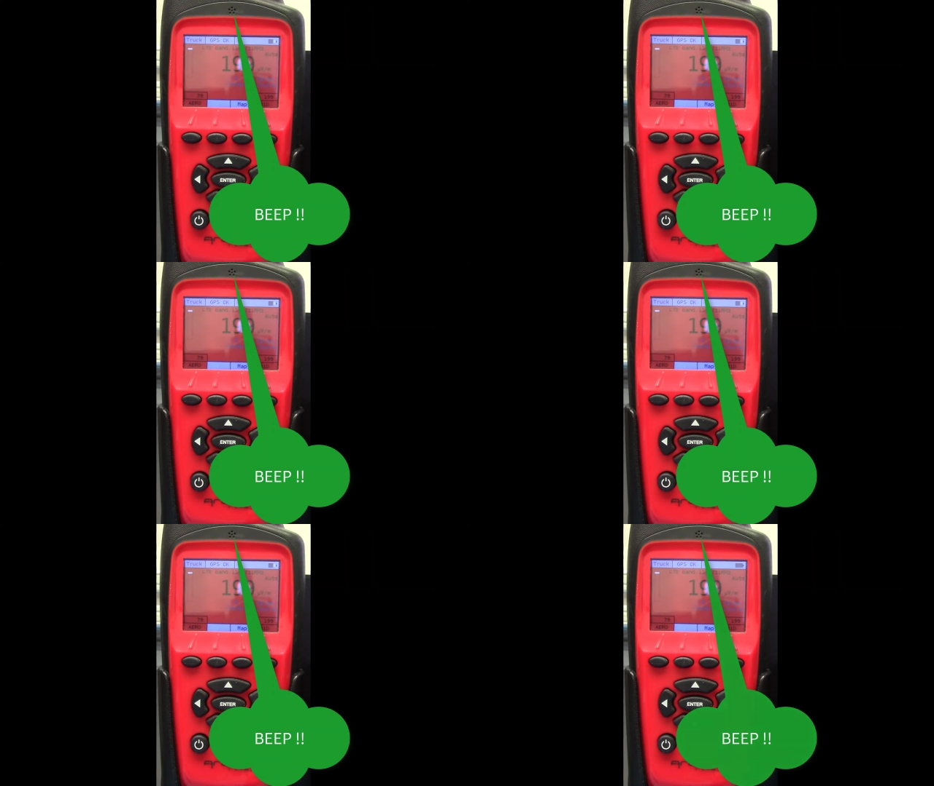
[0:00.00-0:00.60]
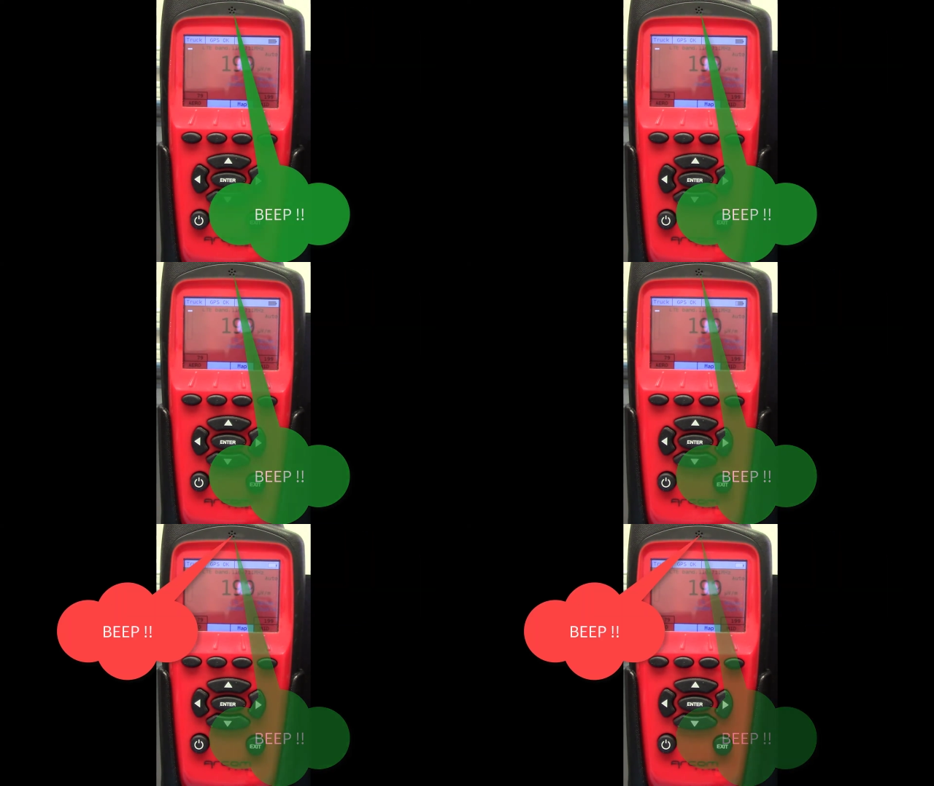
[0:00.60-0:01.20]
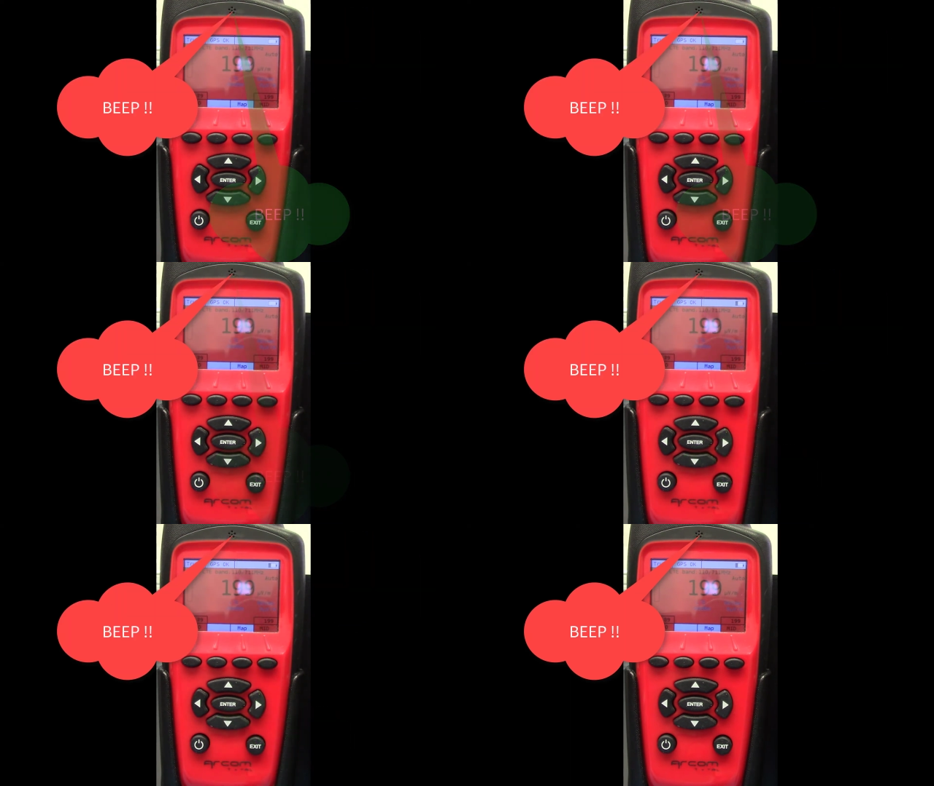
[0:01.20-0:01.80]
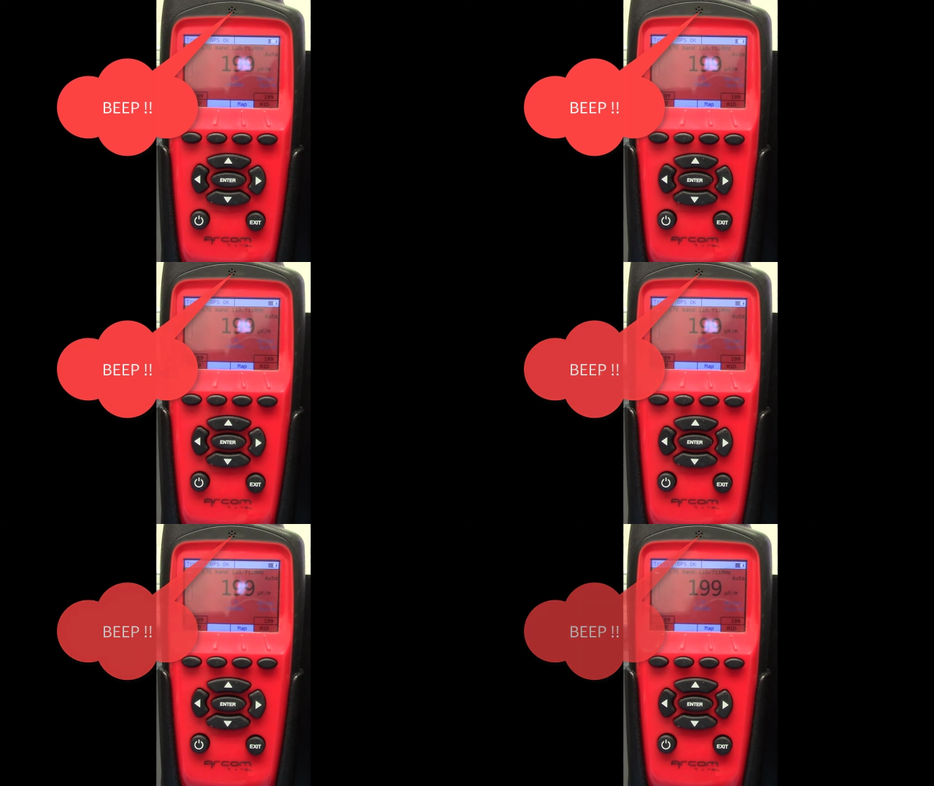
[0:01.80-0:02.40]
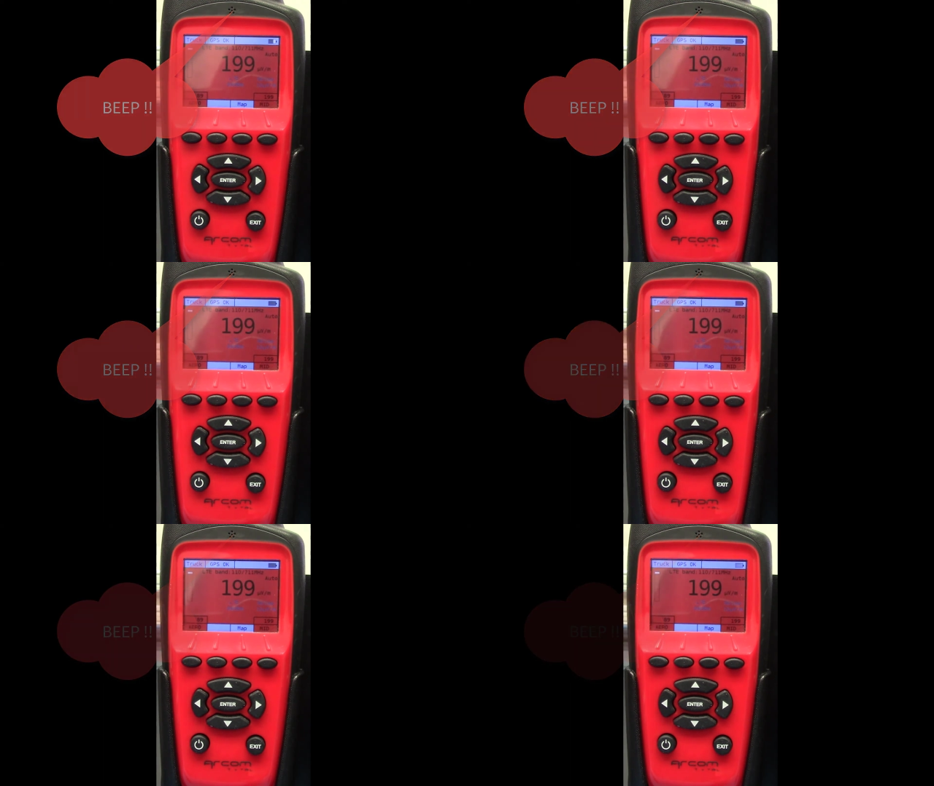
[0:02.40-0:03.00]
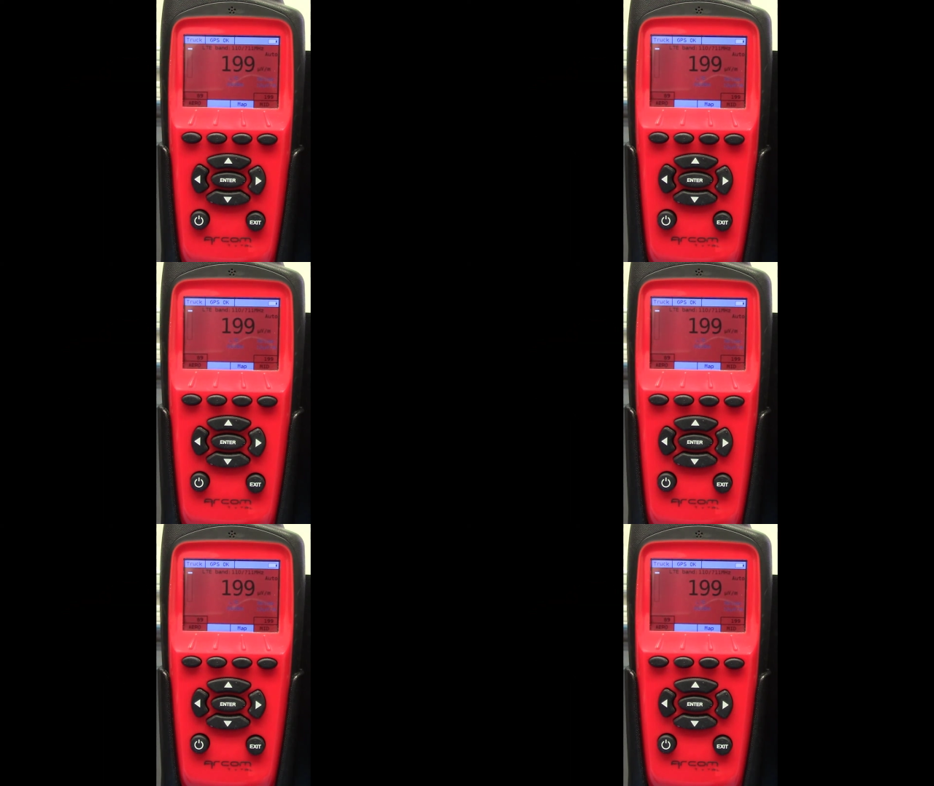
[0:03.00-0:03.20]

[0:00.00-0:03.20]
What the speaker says: (no speaker visible)